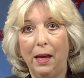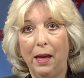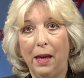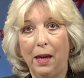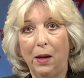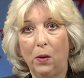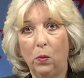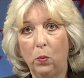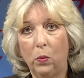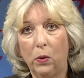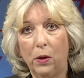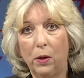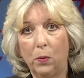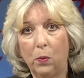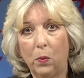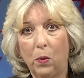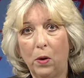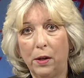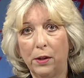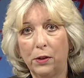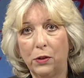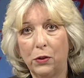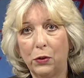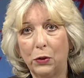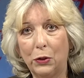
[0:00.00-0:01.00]
And Wood
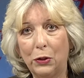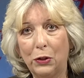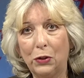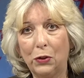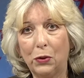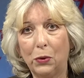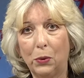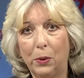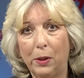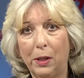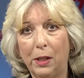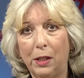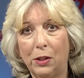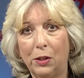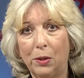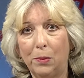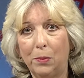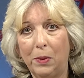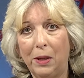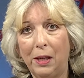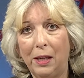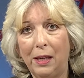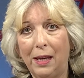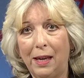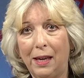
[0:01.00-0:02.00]
wants her story to
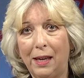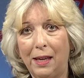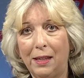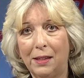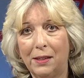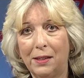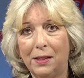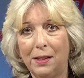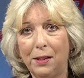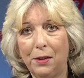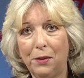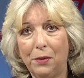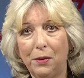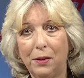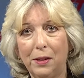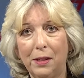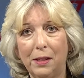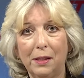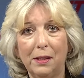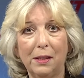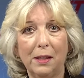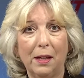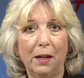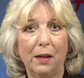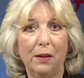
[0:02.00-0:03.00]
be a
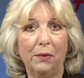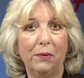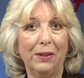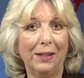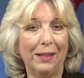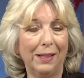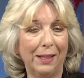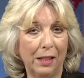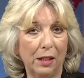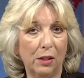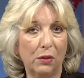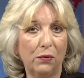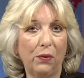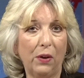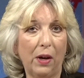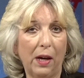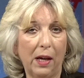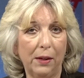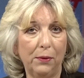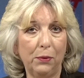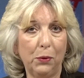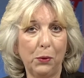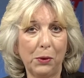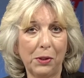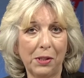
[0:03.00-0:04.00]
series of at least
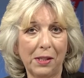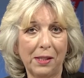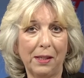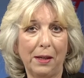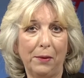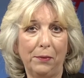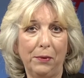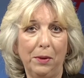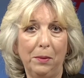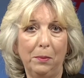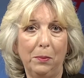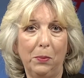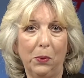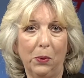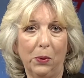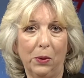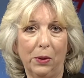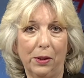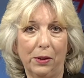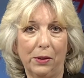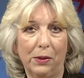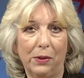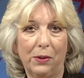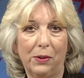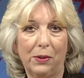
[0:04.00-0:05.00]
five or seven
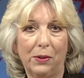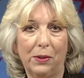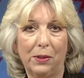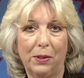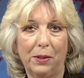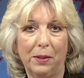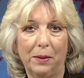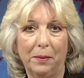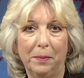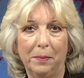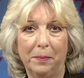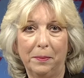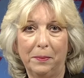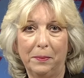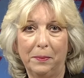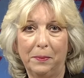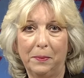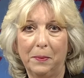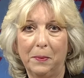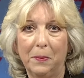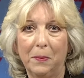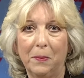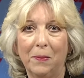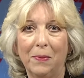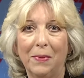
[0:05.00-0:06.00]
books.
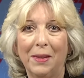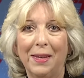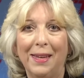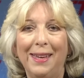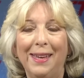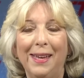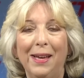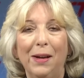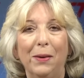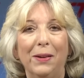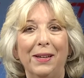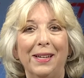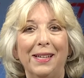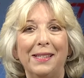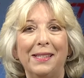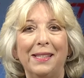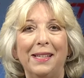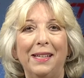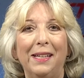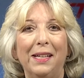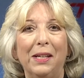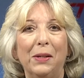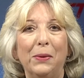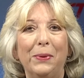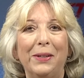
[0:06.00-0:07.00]
Well, let's
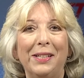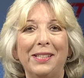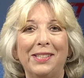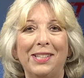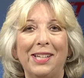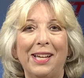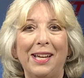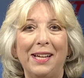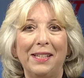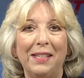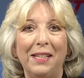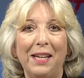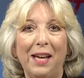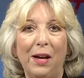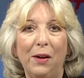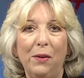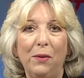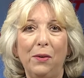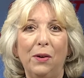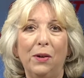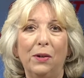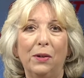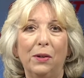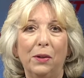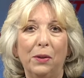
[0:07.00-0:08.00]
get a quick check now
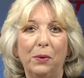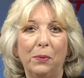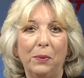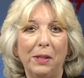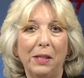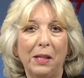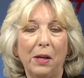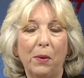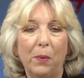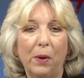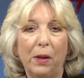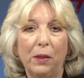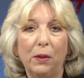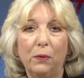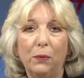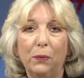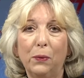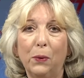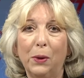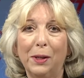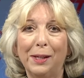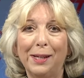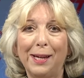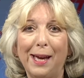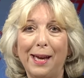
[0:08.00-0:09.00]
on our three-day weather
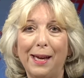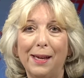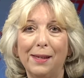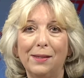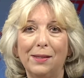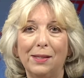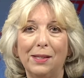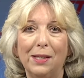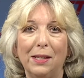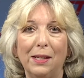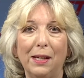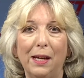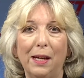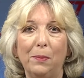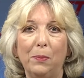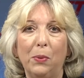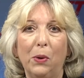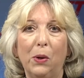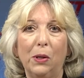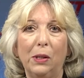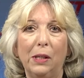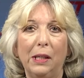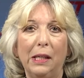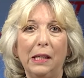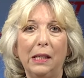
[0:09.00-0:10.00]
forecast. Tonight,
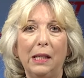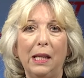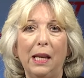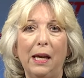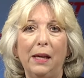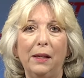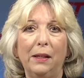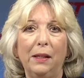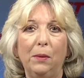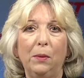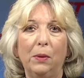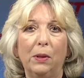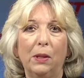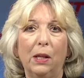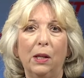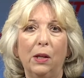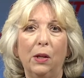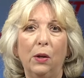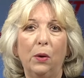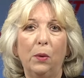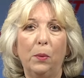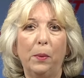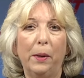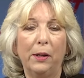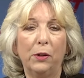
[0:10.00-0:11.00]
partly cloudy with a
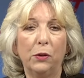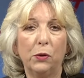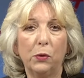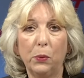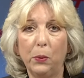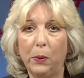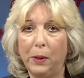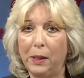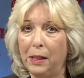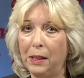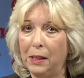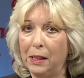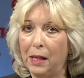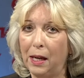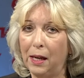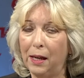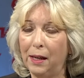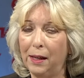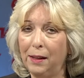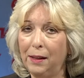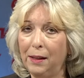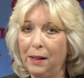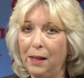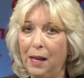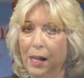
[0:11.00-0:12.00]
low around
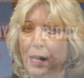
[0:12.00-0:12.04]
29.